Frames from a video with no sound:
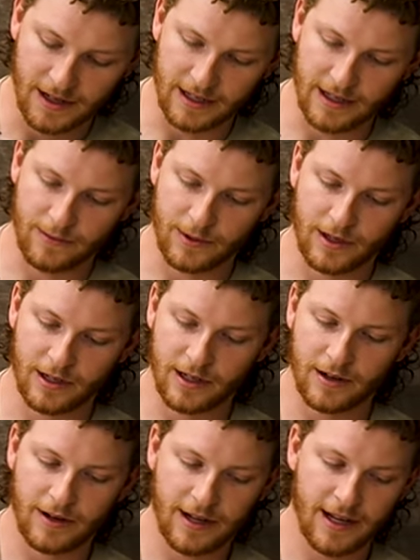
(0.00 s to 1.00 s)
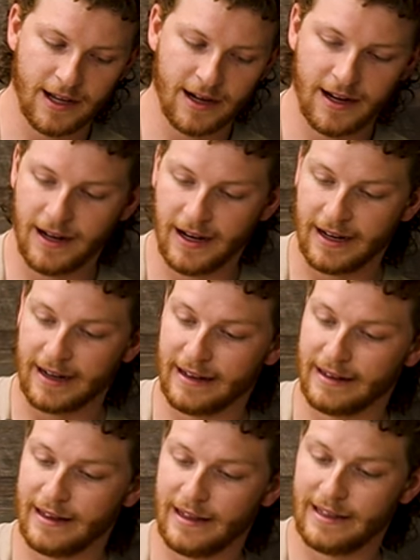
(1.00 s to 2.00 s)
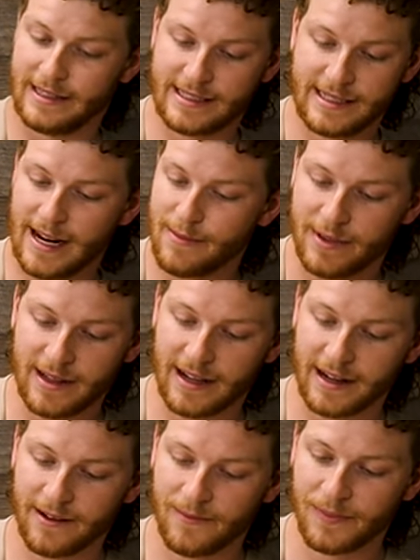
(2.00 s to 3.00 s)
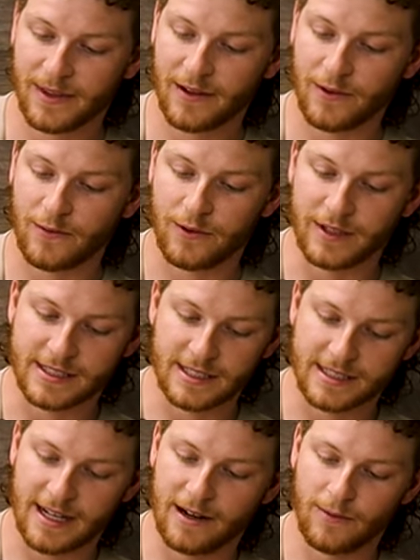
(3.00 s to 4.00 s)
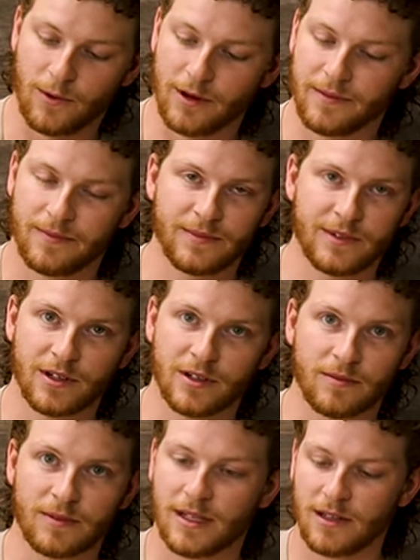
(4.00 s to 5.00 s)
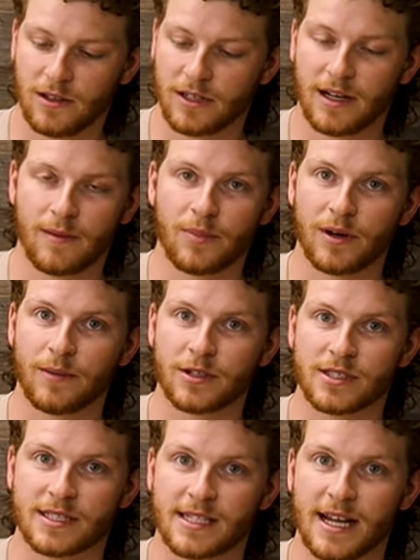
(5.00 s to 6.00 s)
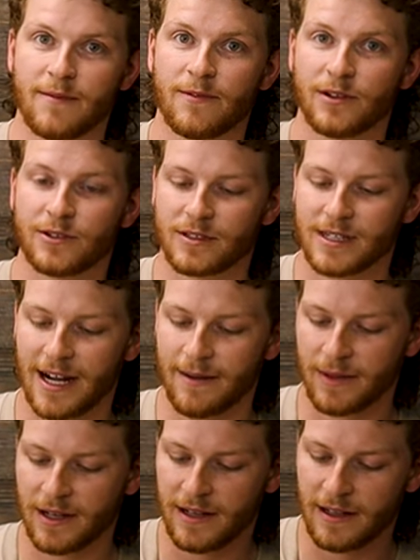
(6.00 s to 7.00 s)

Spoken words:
And then we're gonna go ahead and the same thing for this extended one. You're looking at pretty much the same filter type.